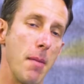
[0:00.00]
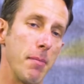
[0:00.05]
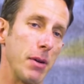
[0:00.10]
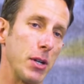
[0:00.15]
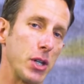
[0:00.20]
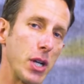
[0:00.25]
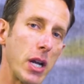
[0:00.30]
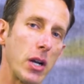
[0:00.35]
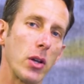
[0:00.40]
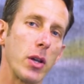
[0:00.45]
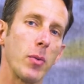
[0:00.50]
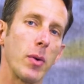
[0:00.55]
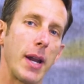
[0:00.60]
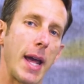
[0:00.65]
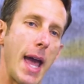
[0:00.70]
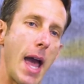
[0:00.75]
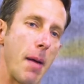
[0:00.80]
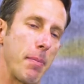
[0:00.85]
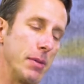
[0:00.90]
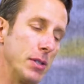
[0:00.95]
but generally what
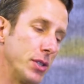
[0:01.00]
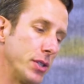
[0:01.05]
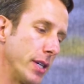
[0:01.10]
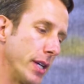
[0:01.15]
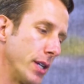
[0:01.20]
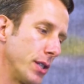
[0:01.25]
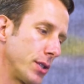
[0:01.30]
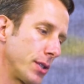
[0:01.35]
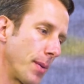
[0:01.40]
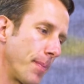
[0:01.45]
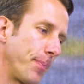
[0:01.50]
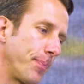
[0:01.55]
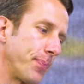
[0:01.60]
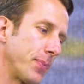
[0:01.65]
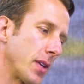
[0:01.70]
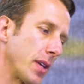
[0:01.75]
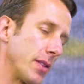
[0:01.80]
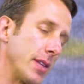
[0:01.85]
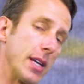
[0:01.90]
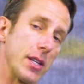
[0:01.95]
happens is
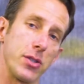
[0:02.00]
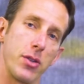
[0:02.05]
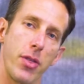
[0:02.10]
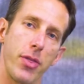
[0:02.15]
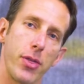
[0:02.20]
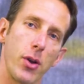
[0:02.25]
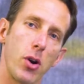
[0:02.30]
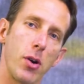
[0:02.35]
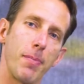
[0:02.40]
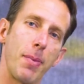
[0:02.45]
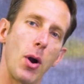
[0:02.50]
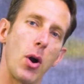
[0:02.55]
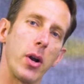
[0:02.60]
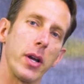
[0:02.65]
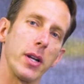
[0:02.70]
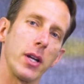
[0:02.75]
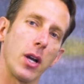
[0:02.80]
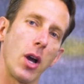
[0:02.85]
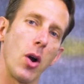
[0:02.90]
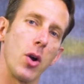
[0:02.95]
this
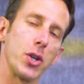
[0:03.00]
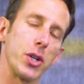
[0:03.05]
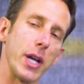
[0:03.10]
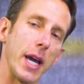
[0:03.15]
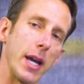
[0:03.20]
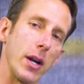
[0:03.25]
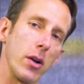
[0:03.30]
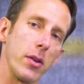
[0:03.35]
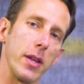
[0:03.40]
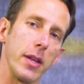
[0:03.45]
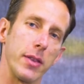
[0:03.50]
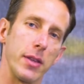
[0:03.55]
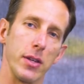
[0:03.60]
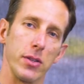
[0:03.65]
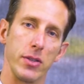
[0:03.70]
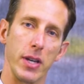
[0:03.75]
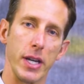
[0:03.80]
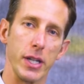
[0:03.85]
third-party negotiator that this